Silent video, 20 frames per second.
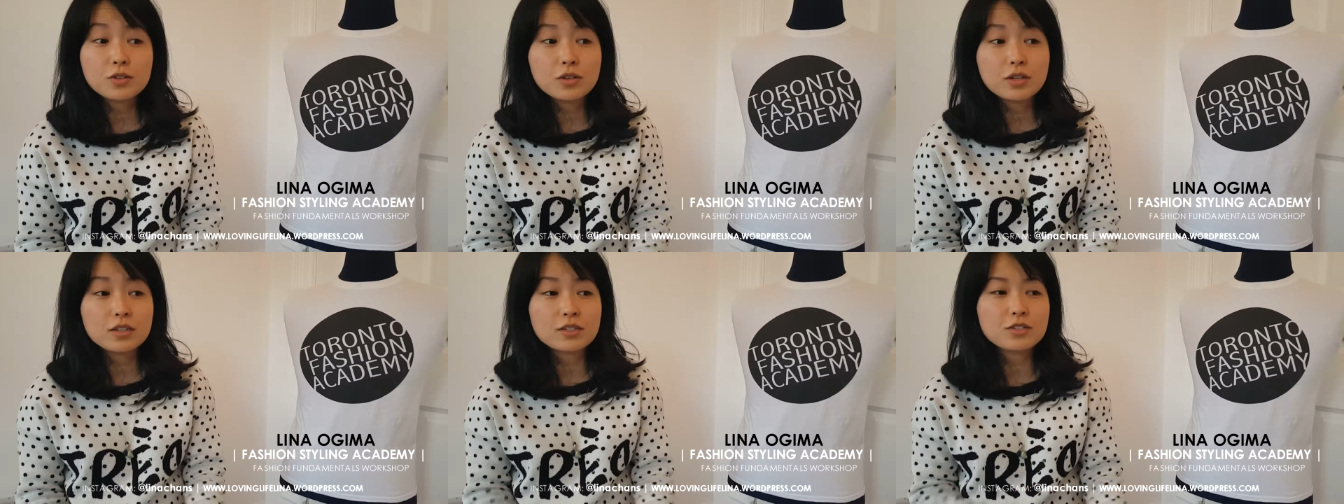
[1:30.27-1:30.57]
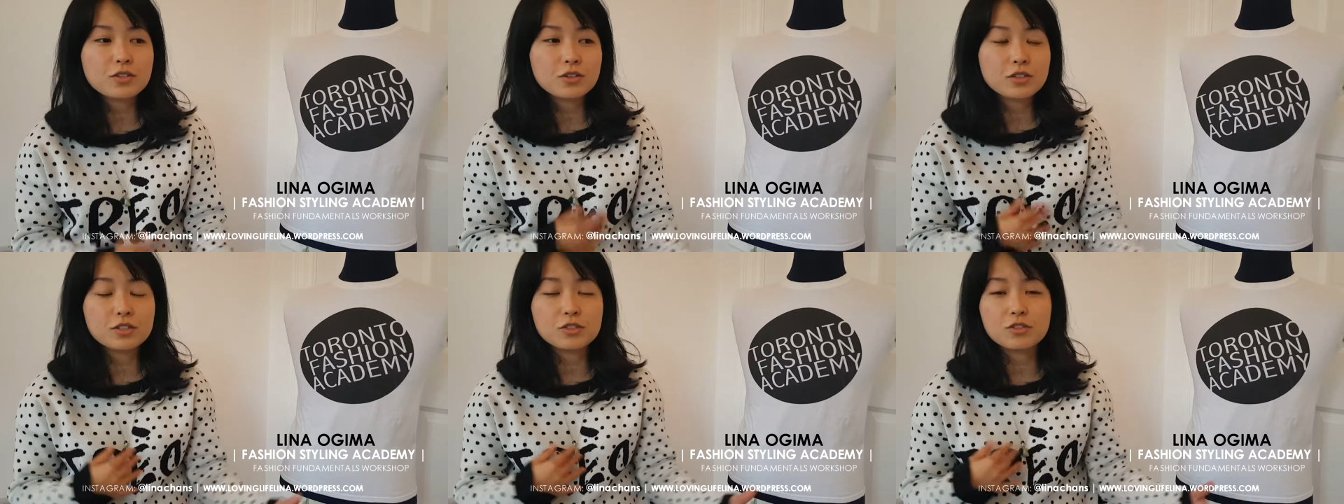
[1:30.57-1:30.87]
because
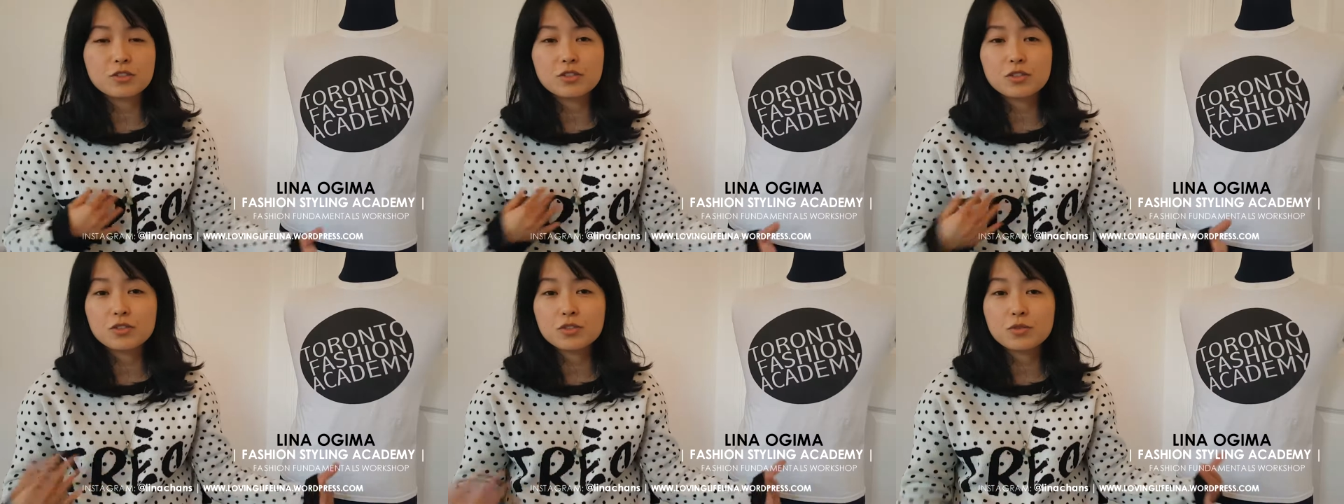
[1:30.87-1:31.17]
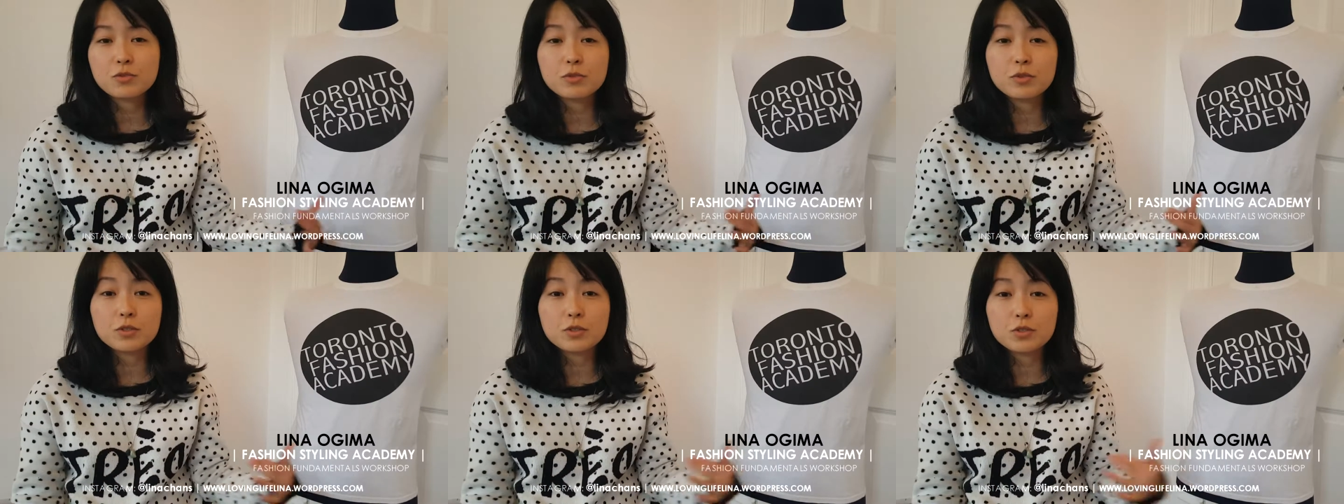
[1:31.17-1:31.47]
you're
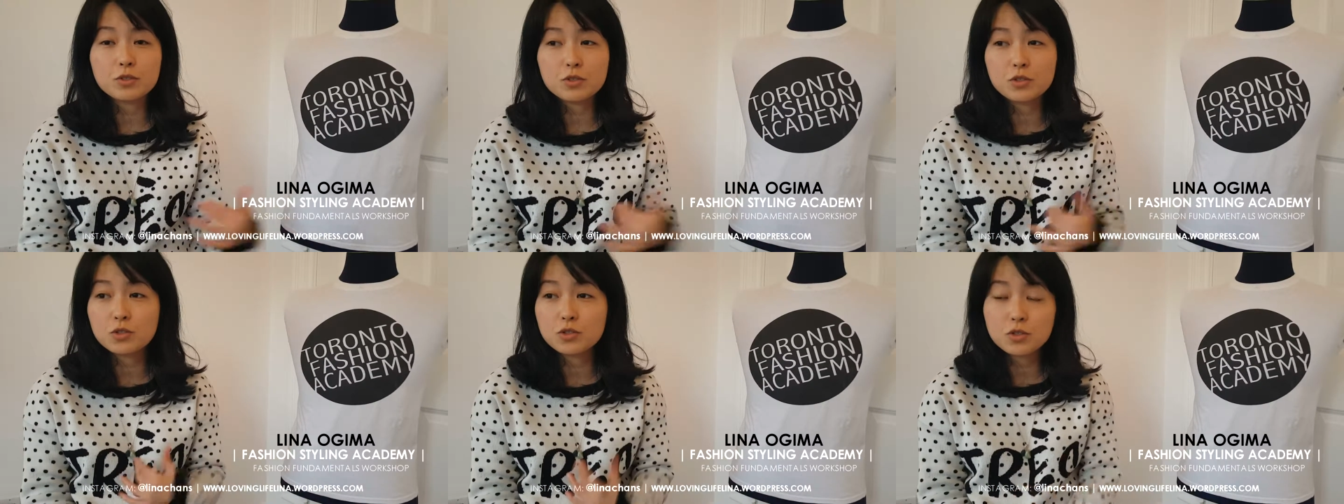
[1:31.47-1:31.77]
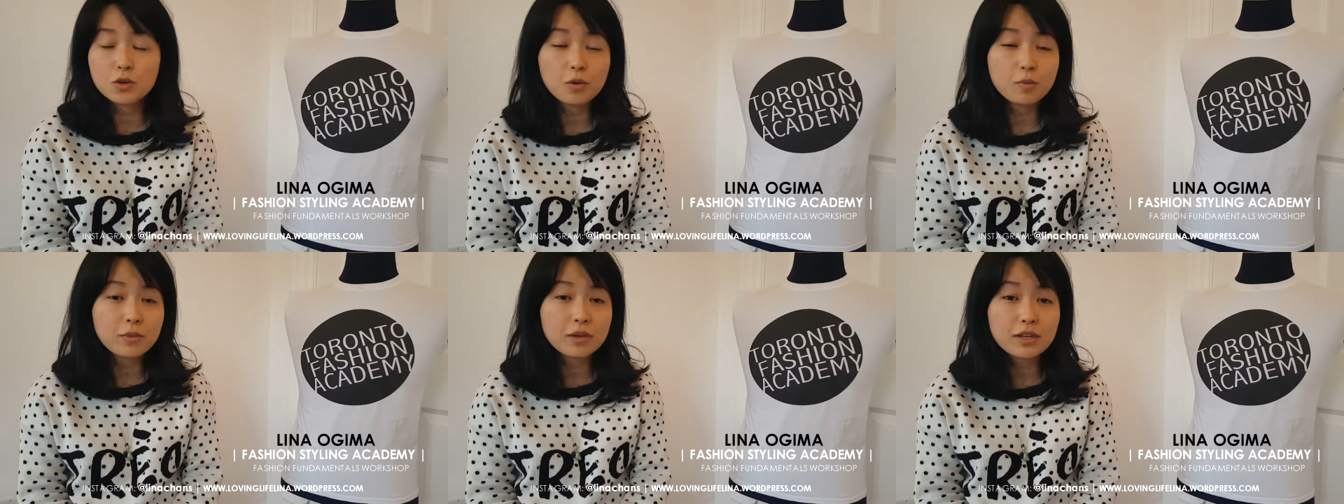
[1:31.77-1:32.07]
introduced to
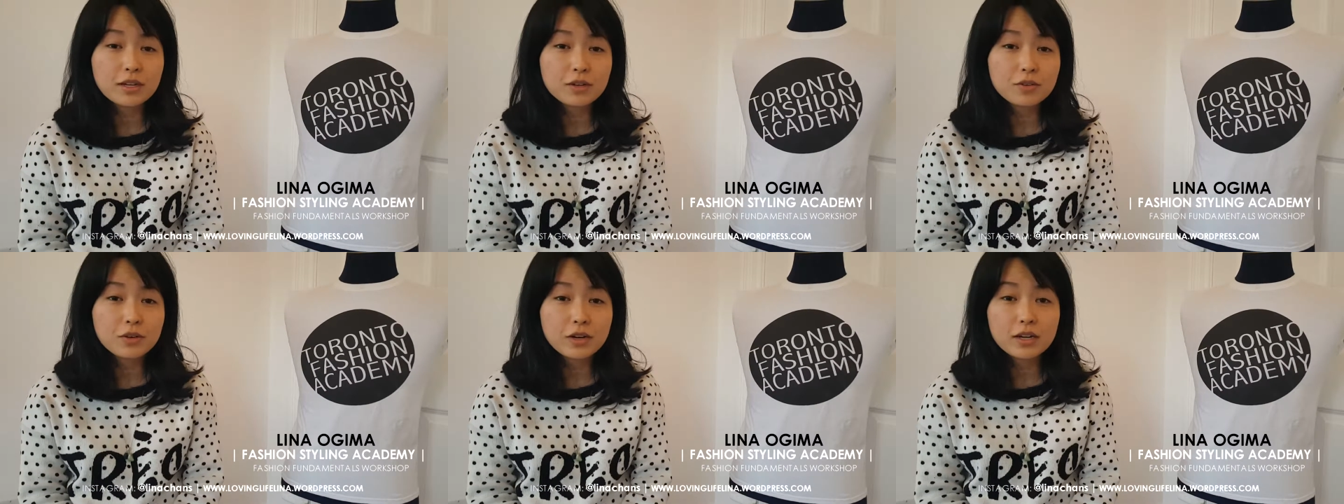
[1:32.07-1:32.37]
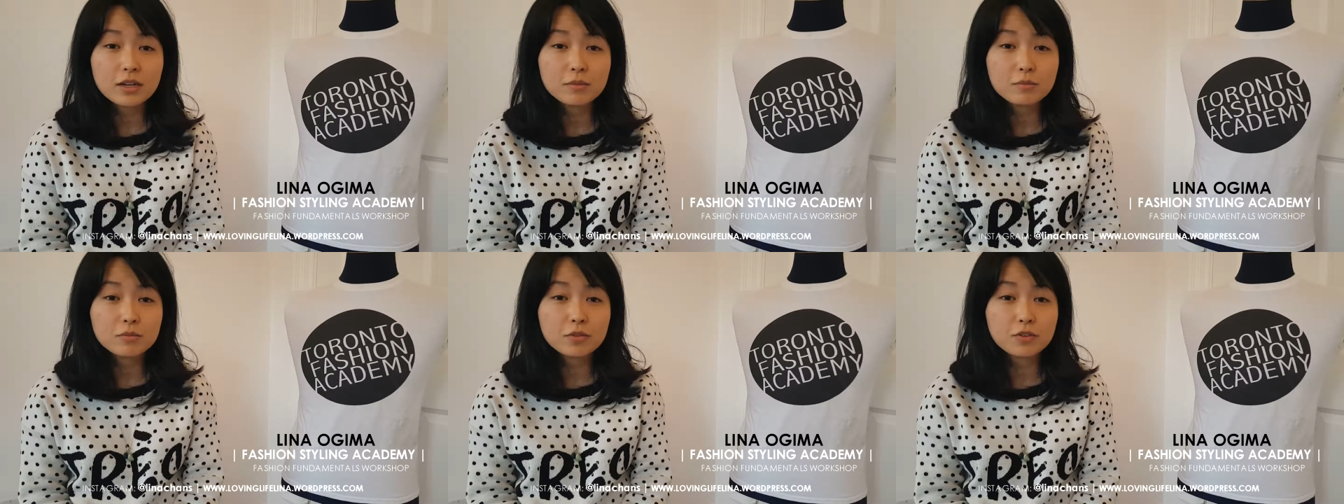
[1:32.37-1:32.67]
so many
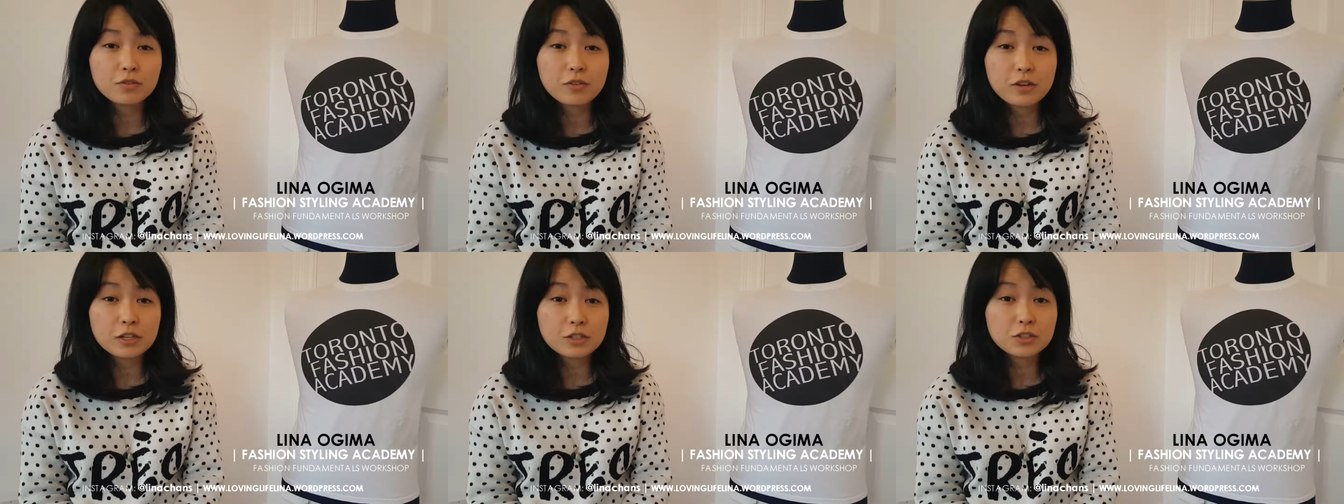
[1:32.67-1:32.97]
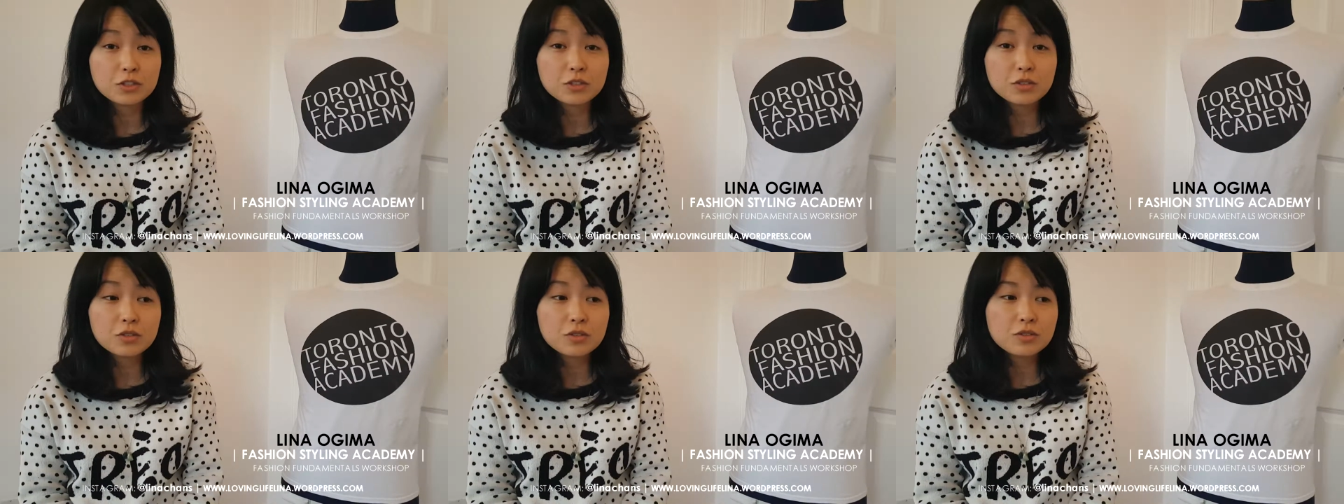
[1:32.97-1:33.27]
great
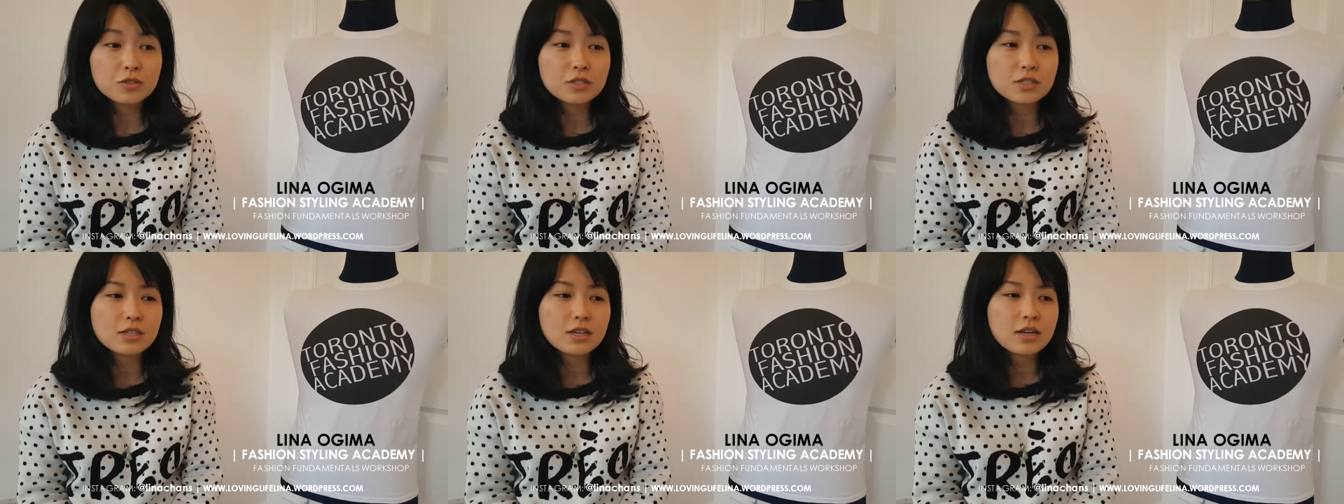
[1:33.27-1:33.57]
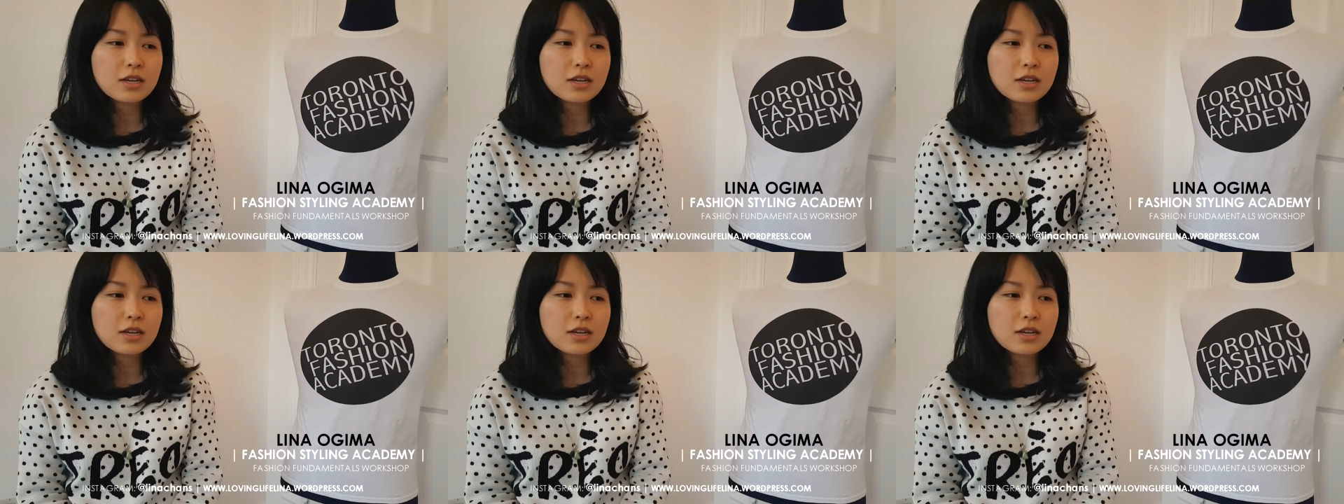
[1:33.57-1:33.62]
professionals.